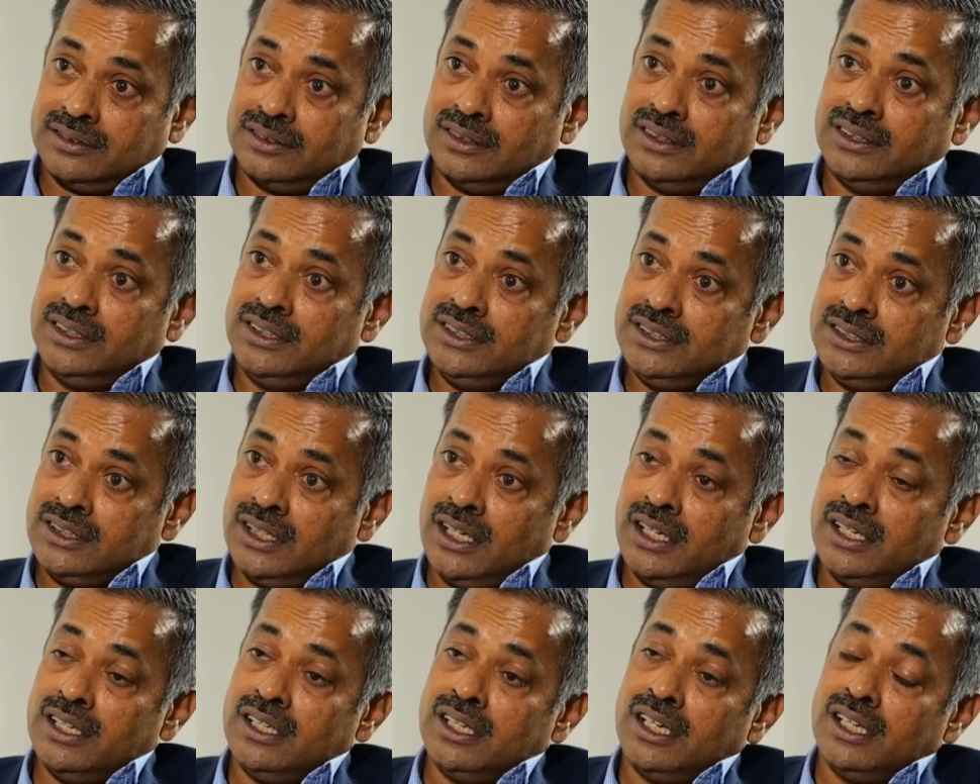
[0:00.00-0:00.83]
The
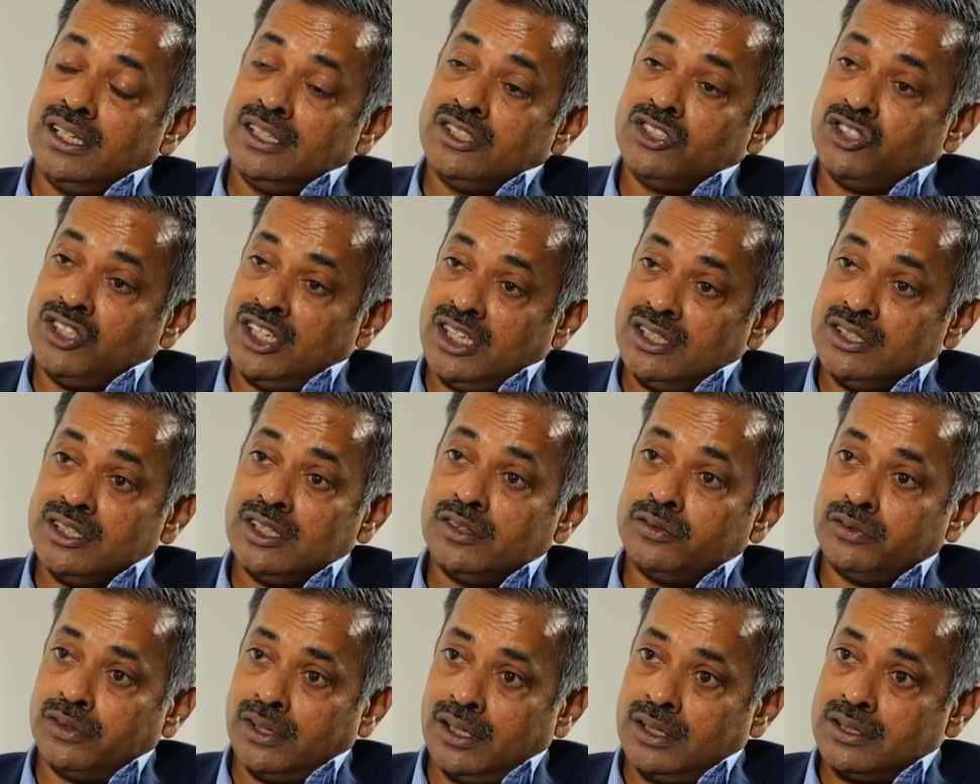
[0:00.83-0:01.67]
digital India is
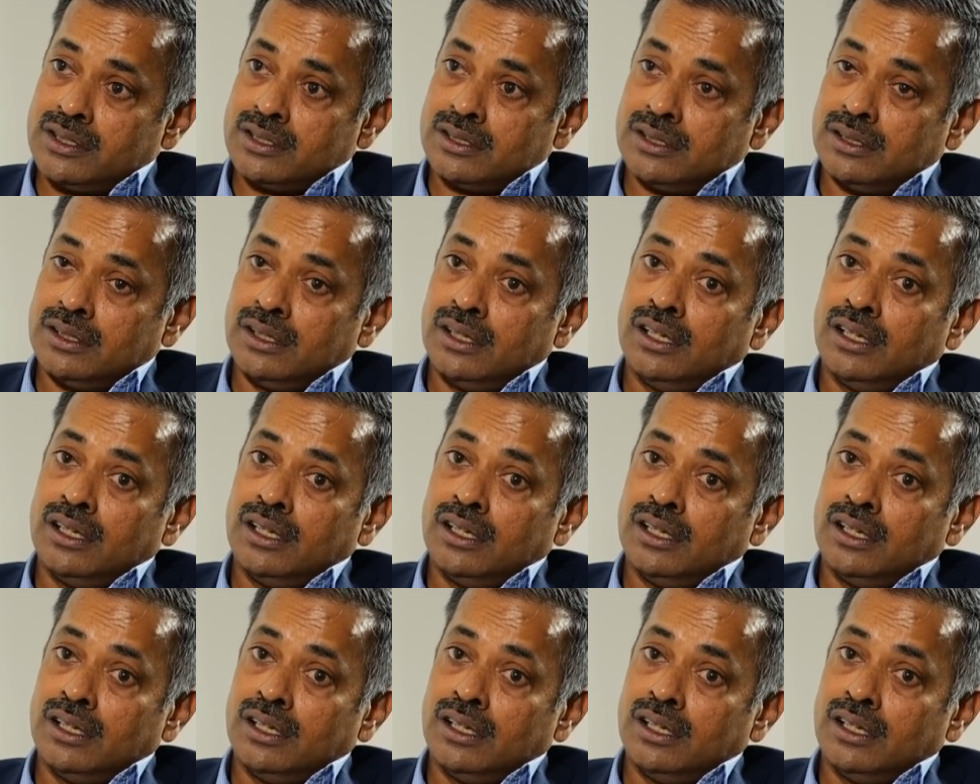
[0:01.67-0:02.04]
changing fast.